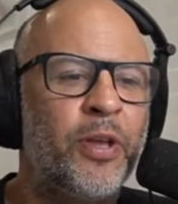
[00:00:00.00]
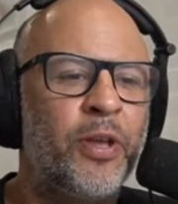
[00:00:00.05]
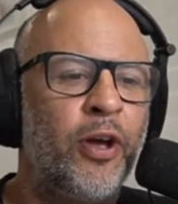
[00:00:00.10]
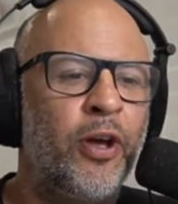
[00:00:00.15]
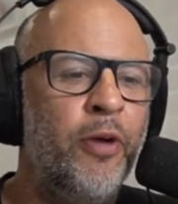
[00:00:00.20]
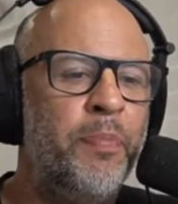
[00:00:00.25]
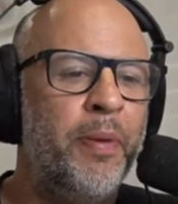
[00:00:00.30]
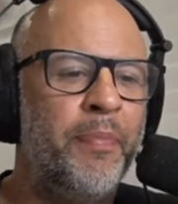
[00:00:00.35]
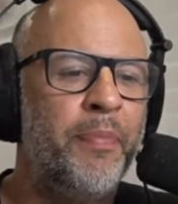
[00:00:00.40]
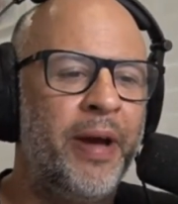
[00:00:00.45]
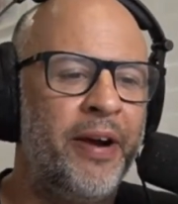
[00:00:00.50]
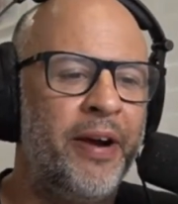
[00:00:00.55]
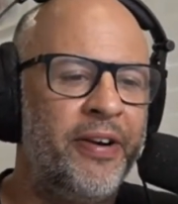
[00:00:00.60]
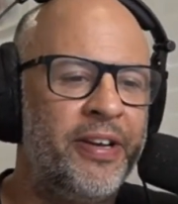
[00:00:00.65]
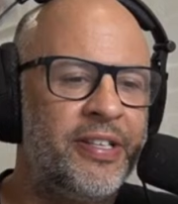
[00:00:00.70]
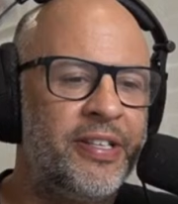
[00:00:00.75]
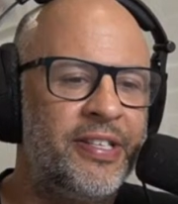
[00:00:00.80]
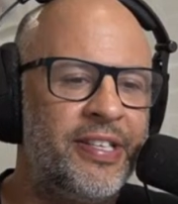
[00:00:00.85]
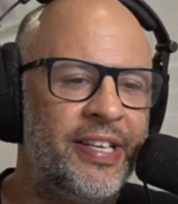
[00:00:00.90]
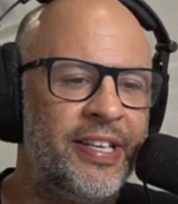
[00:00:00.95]
Cooper
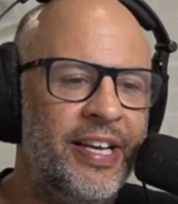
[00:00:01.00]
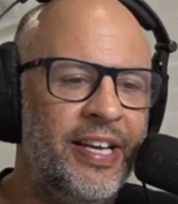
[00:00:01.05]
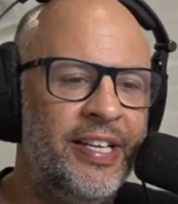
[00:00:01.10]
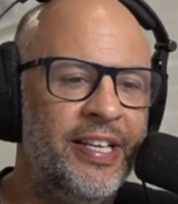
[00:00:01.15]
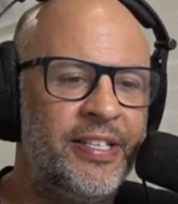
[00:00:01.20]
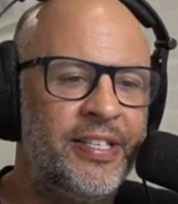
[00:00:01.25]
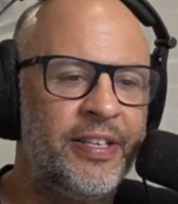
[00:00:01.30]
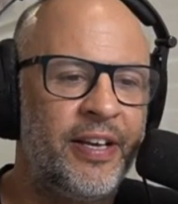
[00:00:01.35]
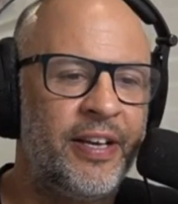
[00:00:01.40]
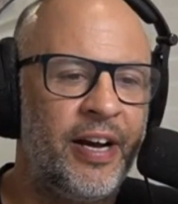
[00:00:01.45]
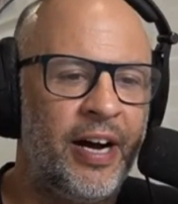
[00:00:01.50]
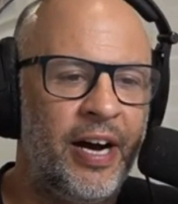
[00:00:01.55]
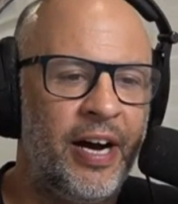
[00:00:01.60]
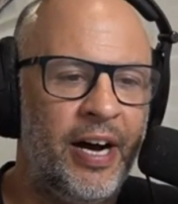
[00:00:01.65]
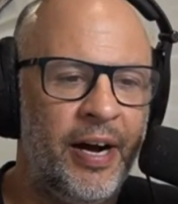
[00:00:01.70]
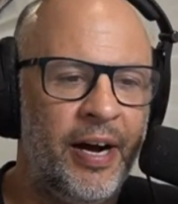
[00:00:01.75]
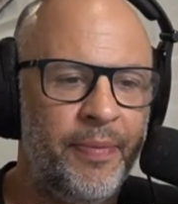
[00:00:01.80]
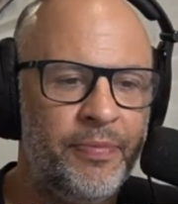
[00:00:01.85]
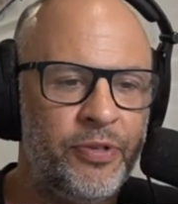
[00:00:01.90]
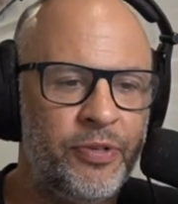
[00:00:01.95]
Marion says
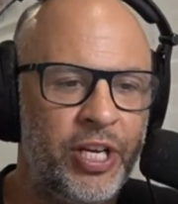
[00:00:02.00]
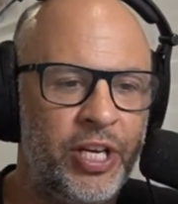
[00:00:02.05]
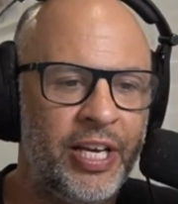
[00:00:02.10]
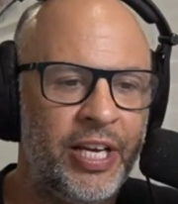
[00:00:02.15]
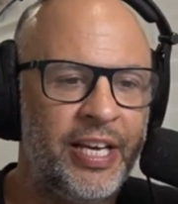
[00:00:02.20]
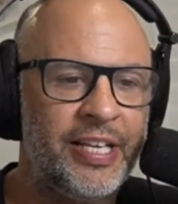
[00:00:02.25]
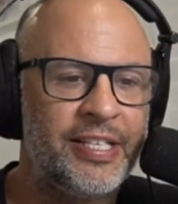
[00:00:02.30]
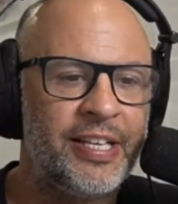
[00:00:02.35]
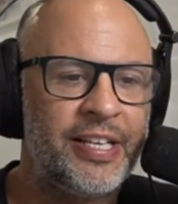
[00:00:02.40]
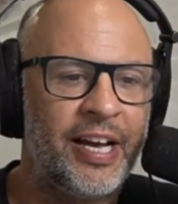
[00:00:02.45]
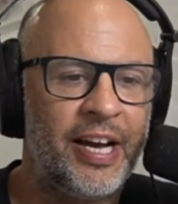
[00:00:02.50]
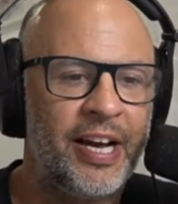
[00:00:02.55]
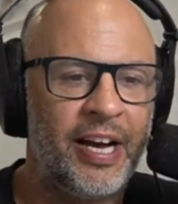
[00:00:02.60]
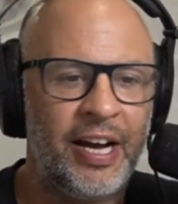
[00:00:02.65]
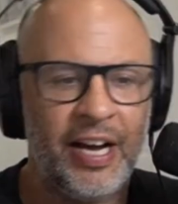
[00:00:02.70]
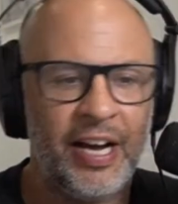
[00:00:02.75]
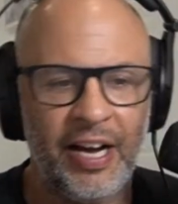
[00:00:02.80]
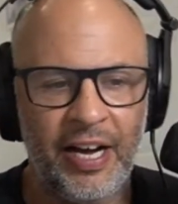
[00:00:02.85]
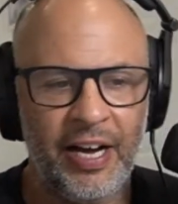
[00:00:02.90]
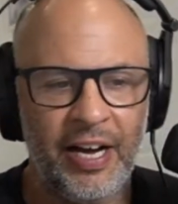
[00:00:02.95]
Chingiz
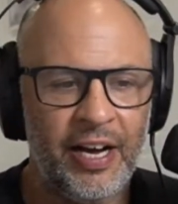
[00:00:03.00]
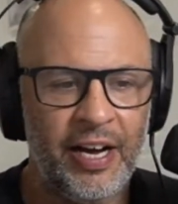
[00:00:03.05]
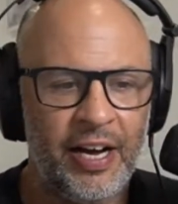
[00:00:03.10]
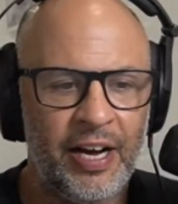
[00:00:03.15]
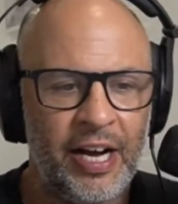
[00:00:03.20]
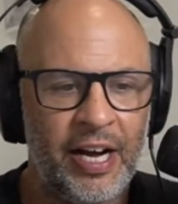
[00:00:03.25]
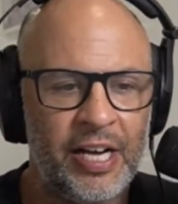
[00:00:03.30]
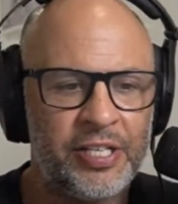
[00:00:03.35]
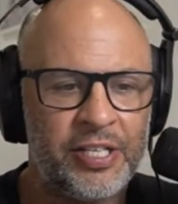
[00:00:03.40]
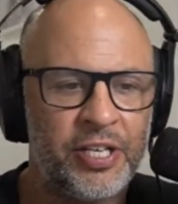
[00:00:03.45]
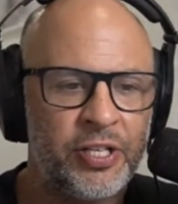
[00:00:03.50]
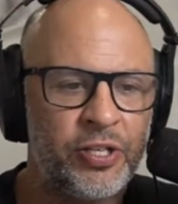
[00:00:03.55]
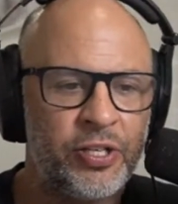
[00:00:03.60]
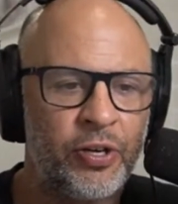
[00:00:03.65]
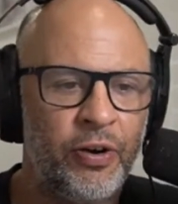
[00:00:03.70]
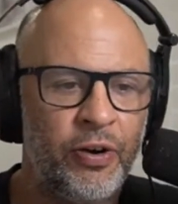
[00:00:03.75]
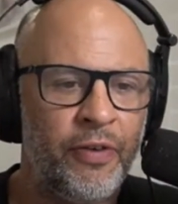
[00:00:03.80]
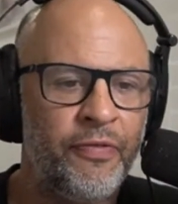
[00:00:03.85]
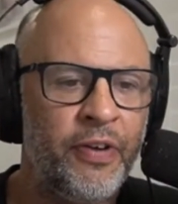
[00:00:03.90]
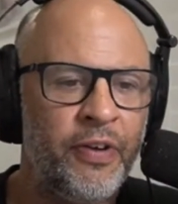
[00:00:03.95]

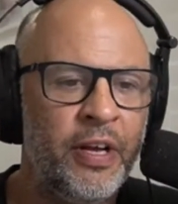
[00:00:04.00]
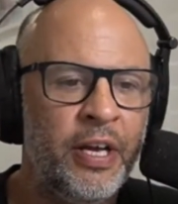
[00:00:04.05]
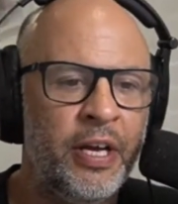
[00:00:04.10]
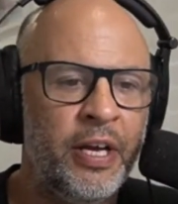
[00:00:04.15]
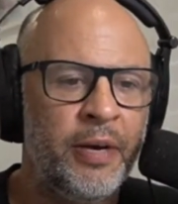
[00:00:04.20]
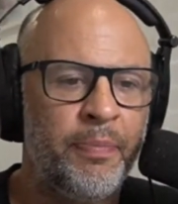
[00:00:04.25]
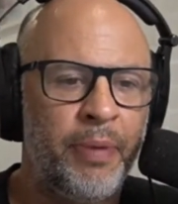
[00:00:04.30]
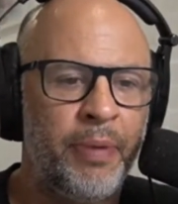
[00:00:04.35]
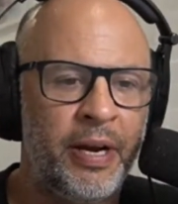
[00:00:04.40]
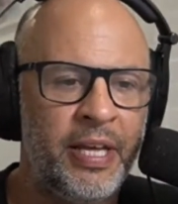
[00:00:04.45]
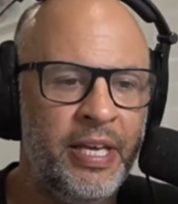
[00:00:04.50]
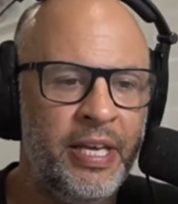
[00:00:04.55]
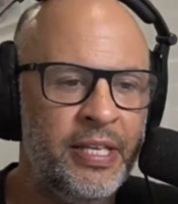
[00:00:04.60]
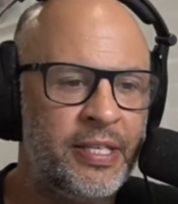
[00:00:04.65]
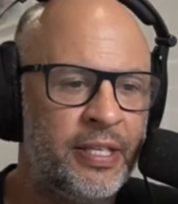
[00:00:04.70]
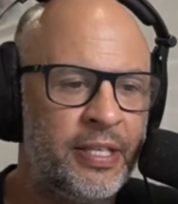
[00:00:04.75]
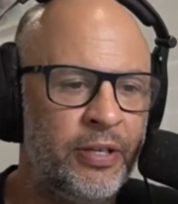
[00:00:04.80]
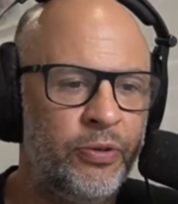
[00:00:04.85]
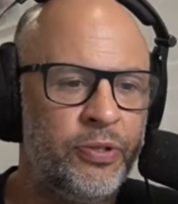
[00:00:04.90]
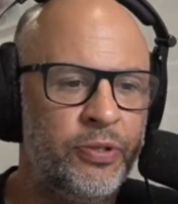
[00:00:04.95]
Ashasov, but he
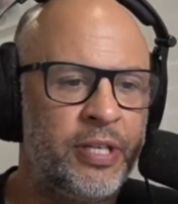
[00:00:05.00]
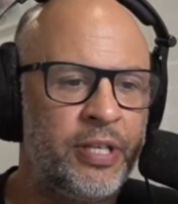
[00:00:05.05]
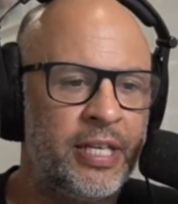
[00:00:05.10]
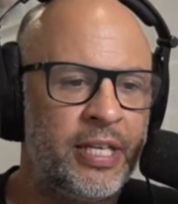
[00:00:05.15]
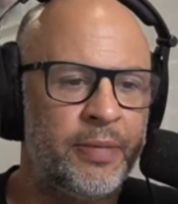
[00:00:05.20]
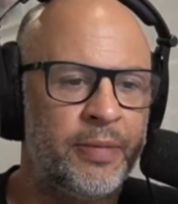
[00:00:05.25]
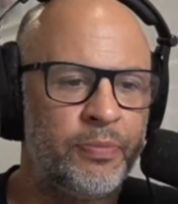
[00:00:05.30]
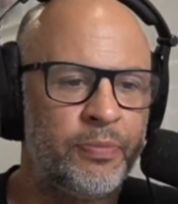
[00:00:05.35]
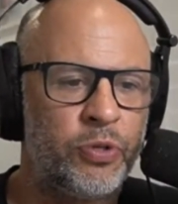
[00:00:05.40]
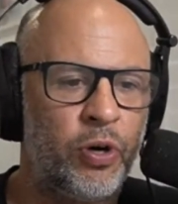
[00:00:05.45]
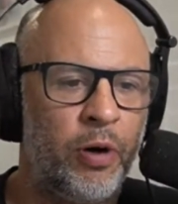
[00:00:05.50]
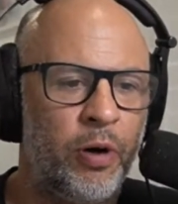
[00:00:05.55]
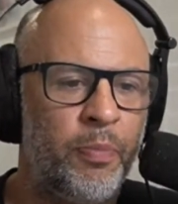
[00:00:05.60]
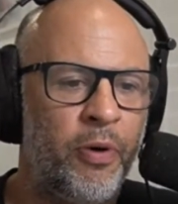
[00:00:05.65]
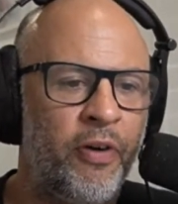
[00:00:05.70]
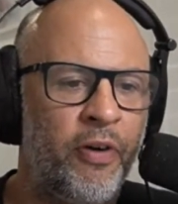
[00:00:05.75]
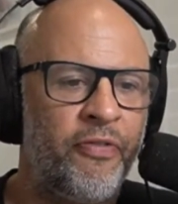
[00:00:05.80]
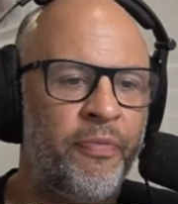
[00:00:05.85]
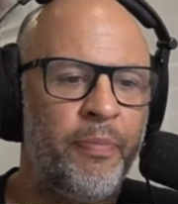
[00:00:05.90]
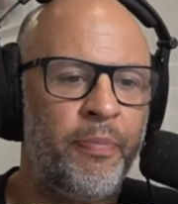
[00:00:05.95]
still takes some time
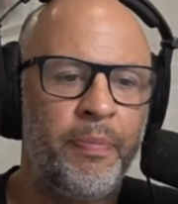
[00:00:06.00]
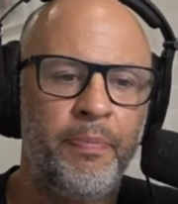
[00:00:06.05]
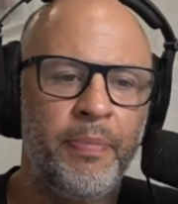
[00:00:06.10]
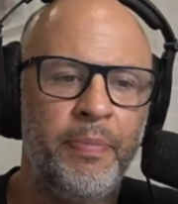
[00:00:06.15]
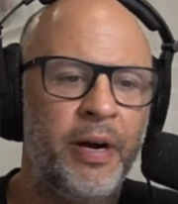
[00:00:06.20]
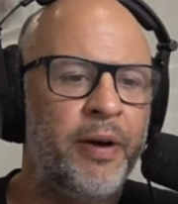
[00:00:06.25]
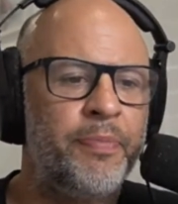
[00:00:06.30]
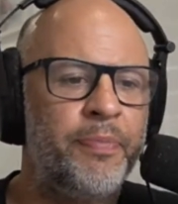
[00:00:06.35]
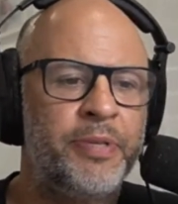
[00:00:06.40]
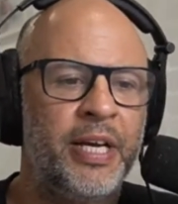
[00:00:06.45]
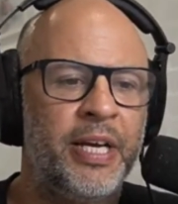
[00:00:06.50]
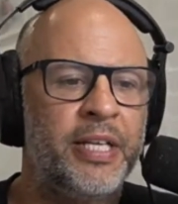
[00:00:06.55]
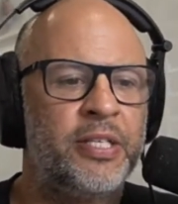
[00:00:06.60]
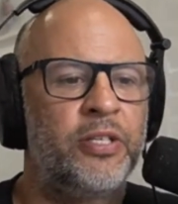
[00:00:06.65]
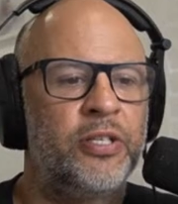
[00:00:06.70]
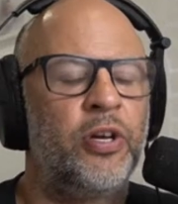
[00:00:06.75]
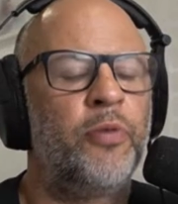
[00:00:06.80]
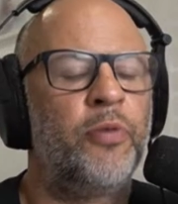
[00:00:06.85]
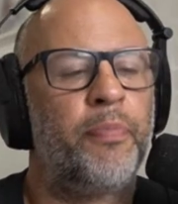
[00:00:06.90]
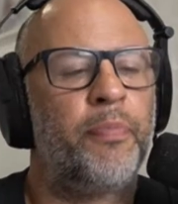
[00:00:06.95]
off. Merab takes
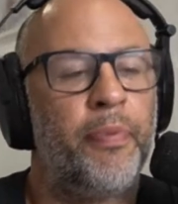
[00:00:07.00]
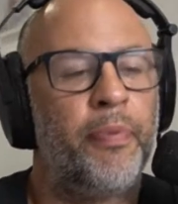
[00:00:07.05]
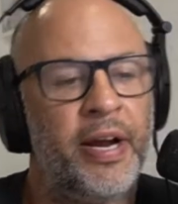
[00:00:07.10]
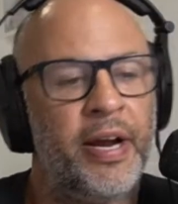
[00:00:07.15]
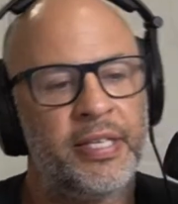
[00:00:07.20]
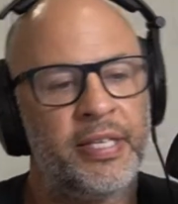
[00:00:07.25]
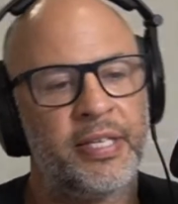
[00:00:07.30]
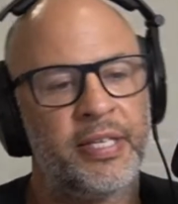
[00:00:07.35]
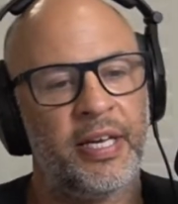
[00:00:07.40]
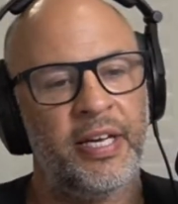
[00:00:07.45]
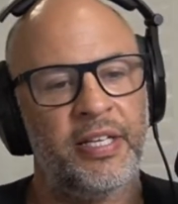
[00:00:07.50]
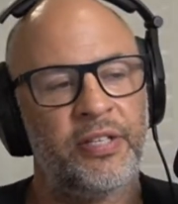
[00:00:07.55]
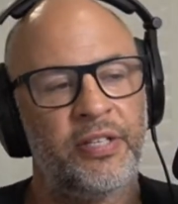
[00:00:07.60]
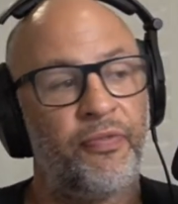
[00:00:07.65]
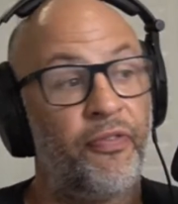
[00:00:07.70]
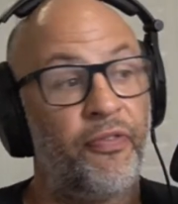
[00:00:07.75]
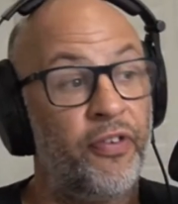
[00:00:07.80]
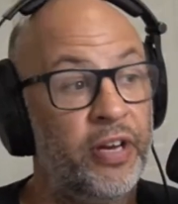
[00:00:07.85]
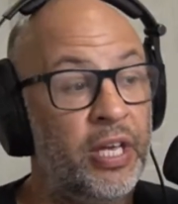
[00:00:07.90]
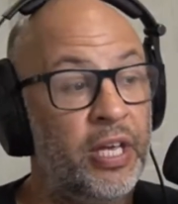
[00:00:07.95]
no breaks, and it's
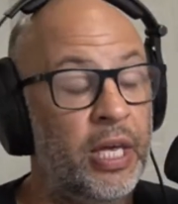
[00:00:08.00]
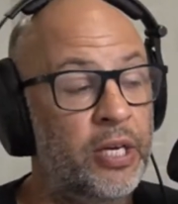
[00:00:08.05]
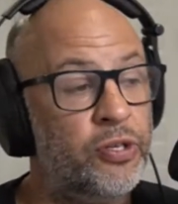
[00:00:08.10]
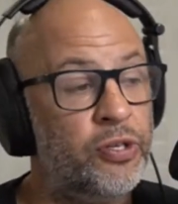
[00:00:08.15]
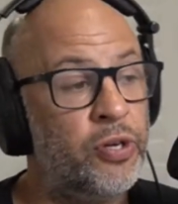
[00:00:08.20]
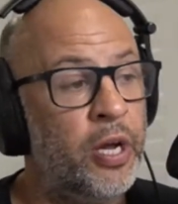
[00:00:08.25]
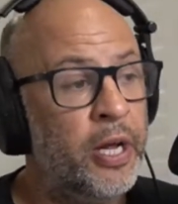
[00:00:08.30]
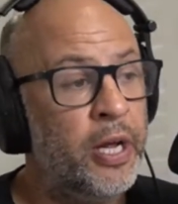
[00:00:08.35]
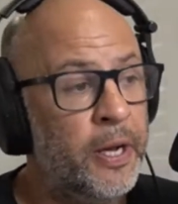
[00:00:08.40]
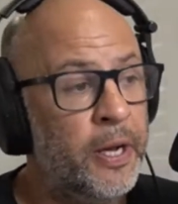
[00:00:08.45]
freakish.